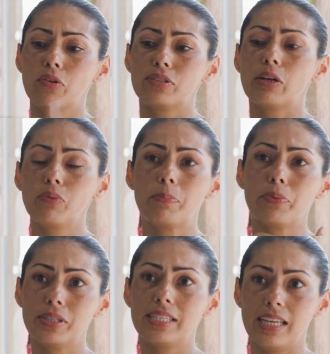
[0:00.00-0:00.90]
most that we
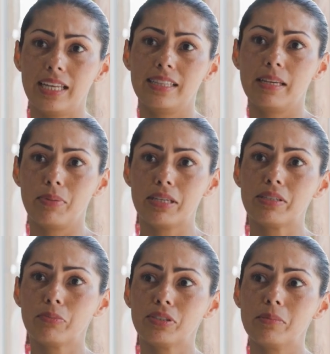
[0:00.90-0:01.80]
put the
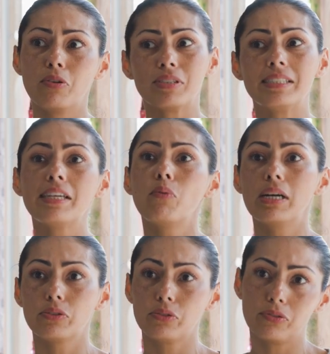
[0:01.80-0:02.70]
vegetable, the more that they
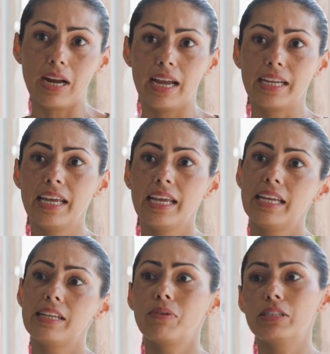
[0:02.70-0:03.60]
want to try
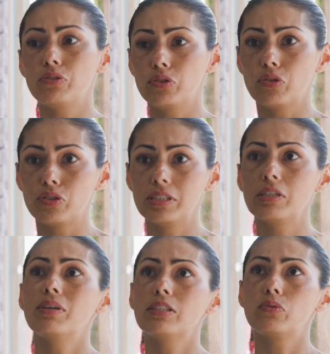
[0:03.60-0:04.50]
and they want to touch and
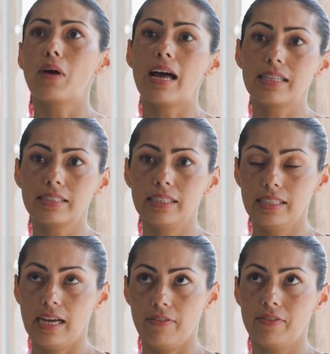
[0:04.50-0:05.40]
they want to ask
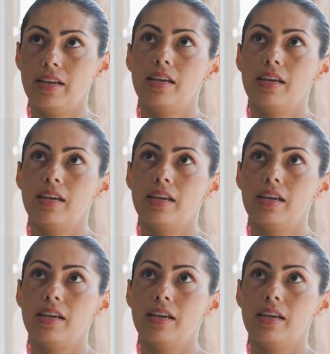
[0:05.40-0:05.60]
and they have